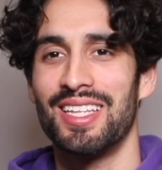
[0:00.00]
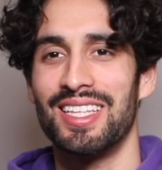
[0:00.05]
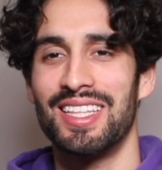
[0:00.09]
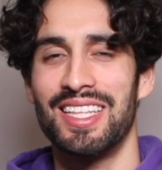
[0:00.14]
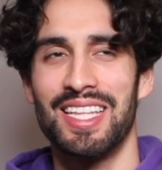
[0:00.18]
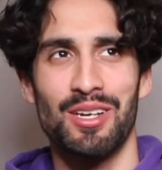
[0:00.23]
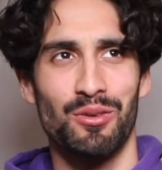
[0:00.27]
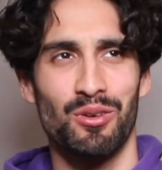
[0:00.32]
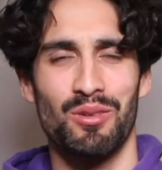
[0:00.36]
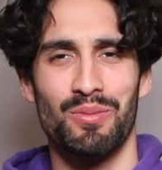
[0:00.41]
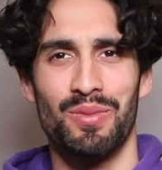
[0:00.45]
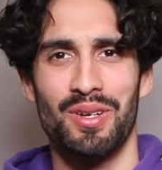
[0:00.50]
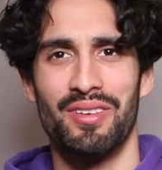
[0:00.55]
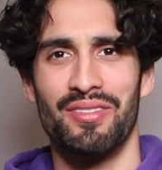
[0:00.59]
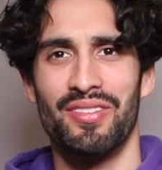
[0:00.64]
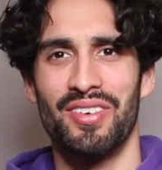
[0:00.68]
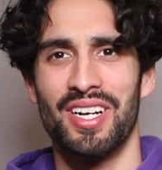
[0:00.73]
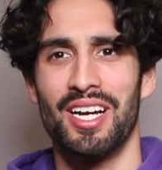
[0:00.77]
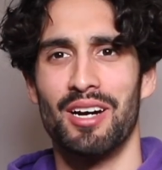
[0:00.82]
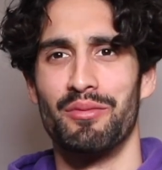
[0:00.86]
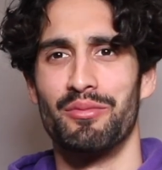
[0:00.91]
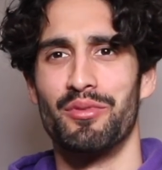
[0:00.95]
think would have been a
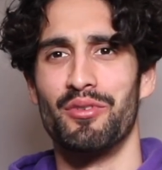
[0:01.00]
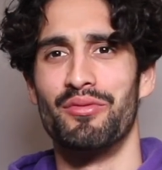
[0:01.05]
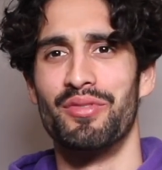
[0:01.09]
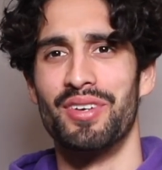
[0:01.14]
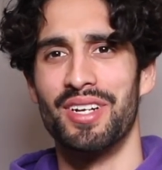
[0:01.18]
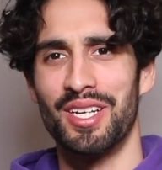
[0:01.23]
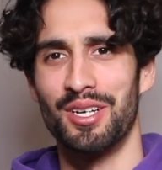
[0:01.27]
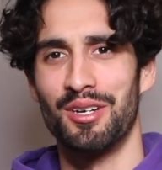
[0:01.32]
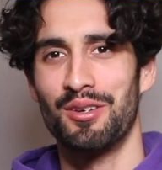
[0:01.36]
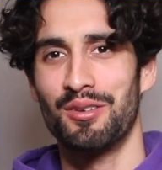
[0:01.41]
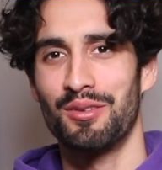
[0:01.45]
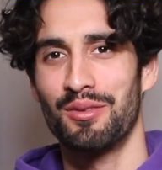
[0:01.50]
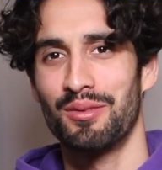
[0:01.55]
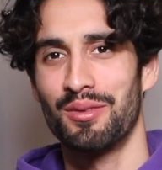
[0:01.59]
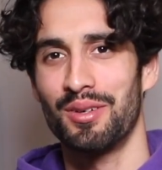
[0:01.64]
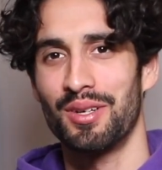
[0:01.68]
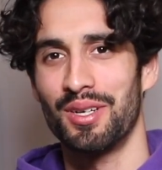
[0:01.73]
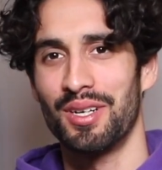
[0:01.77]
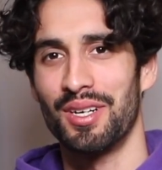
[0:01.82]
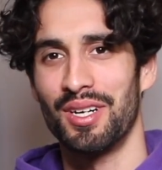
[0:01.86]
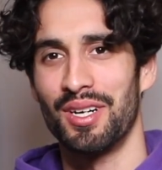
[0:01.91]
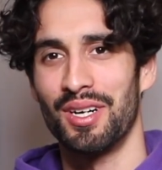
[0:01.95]
very helpful video
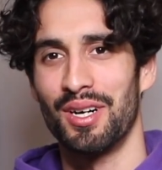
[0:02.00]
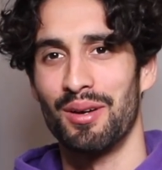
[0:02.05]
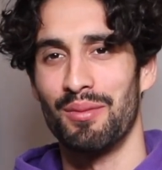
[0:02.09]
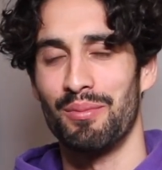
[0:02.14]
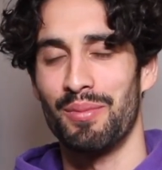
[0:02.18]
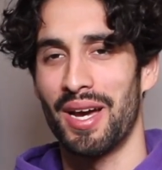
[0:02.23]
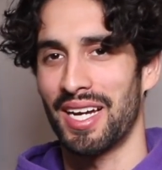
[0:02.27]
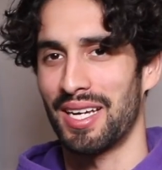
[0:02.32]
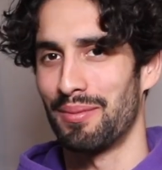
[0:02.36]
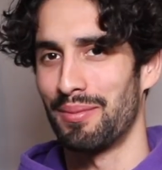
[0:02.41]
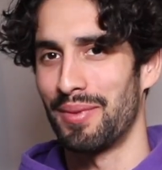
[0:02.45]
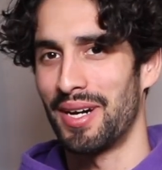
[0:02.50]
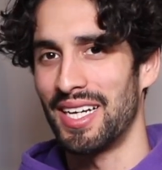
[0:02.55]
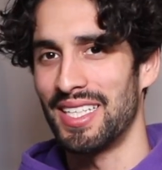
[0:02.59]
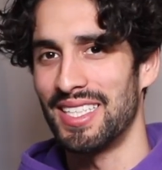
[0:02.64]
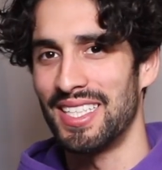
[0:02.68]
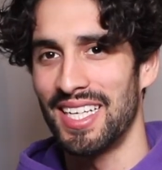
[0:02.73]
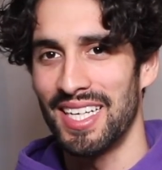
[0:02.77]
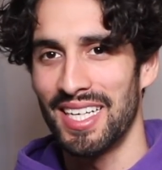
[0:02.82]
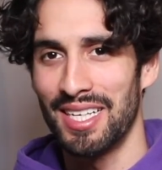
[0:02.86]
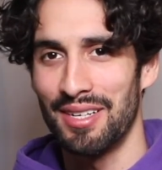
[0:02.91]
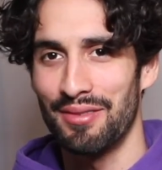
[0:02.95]
Uh, back in my
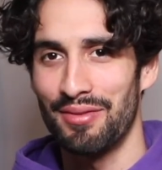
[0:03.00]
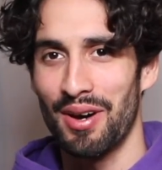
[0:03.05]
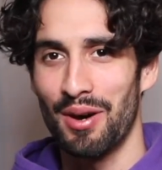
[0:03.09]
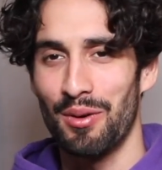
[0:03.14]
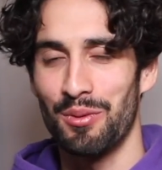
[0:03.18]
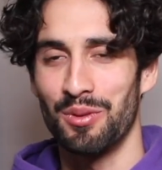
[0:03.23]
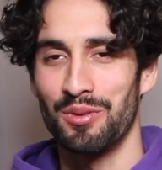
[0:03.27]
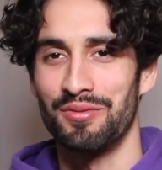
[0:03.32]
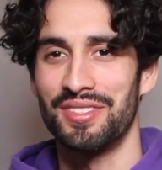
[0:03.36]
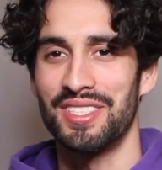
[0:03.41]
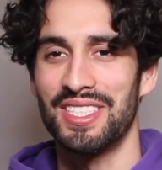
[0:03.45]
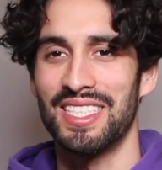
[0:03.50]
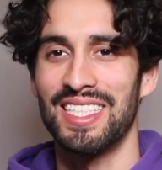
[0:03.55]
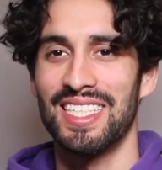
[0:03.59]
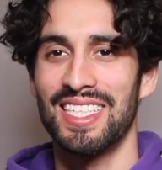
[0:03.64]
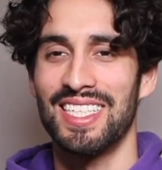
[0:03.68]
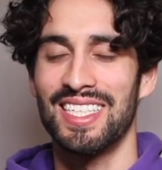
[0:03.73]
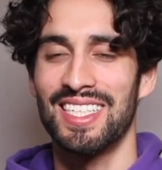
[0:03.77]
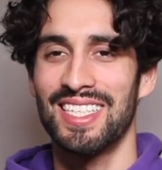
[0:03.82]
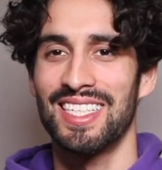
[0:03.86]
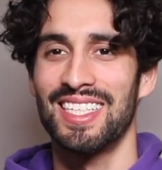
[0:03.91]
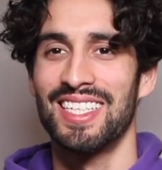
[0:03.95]
day if I would have seen
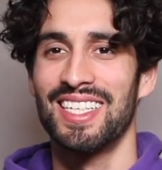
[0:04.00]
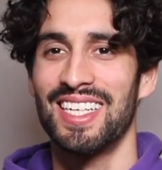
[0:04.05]
it,